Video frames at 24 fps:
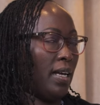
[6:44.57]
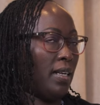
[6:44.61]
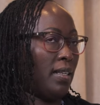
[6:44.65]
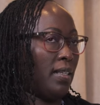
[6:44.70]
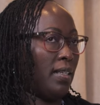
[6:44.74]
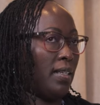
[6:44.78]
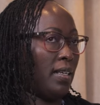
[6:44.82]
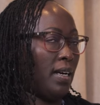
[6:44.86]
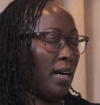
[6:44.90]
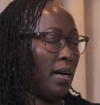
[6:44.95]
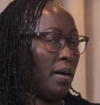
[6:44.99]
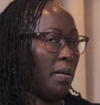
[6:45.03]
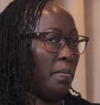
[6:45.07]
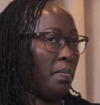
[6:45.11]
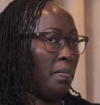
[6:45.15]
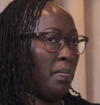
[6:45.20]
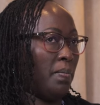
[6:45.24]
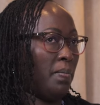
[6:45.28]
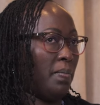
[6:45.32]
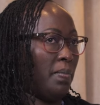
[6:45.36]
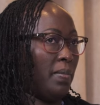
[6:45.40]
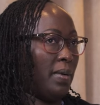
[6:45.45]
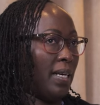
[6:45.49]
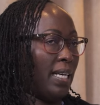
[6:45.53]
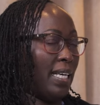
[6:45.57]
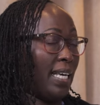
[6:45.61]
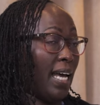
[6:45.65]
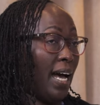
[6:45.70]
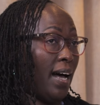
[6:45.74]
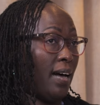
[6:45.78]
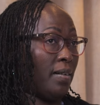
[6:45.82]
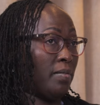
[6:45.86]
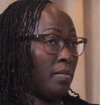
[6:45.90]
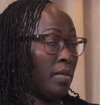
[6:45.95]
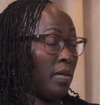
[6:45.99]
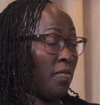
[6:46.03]
And
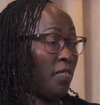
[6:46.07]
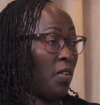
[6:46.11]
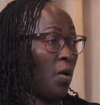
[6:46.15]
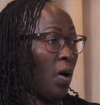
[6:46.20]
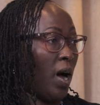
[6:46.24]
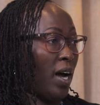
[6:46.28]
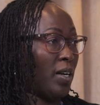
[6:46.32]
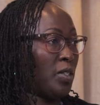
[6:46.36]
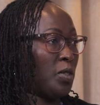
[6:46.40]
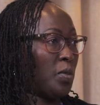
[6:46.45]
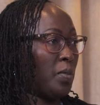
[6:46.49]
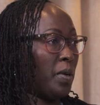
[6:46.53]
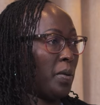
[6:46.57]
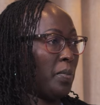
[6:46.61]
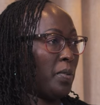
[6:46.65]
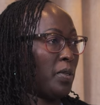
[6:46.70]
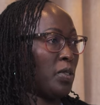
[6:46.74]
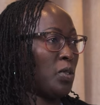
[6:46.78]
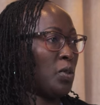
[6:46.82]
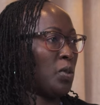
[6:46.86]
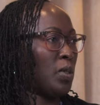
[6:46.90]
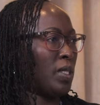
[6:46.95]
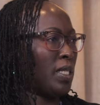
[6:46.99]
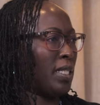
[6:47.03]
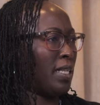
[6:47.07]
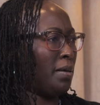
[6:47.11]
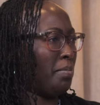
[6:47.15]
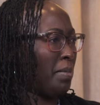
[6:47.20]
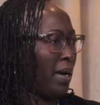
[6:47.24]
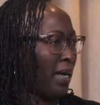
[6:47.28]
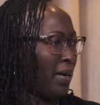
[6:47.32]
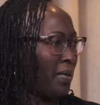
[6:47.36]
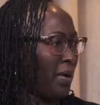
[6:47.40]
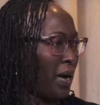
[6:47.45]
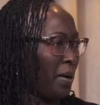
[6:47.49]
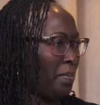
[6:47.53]
for her to be able to see
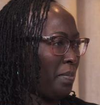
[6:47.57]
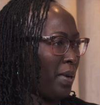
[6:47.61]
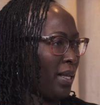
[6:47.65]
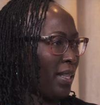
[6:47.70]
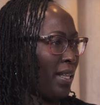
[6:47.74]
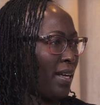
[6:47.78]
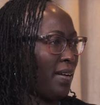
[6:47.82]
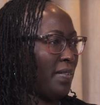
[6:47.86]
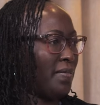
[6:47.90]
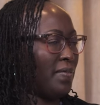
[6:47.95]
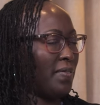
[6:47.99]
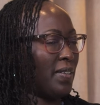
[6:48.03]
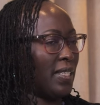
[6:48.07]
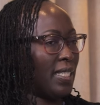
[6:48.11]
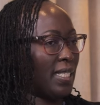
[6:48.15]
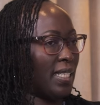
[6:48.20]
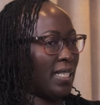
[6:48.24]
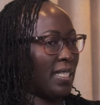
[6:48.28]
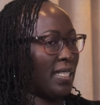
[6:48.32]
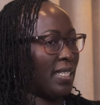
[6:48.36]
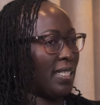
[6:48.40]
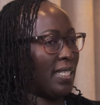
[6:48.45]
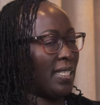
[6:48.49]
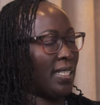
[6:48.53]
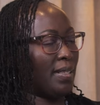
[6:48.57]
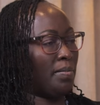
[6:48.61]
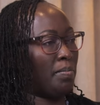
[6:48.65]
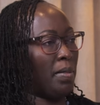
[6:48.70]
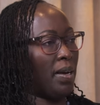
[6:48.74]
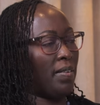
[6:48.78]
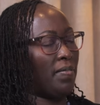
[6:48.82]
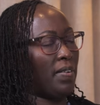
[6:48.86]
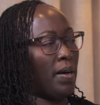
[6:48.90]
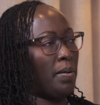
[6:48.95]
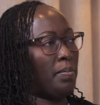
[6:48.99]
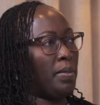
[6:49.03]
my grandmother and visit
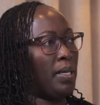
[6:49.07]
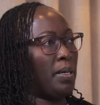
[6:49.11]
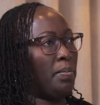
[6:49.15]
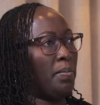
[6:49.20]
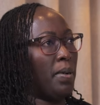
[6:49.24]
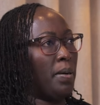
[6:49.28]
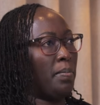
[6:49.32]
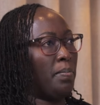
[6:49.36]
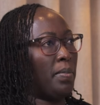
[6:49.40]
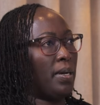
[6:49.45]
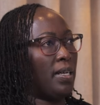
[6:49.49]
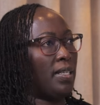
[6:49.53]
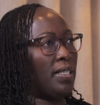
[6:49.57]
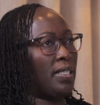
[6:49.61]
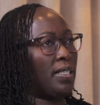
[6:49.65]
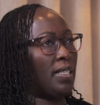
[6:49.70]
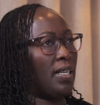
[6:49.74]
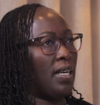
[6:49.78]
my family members.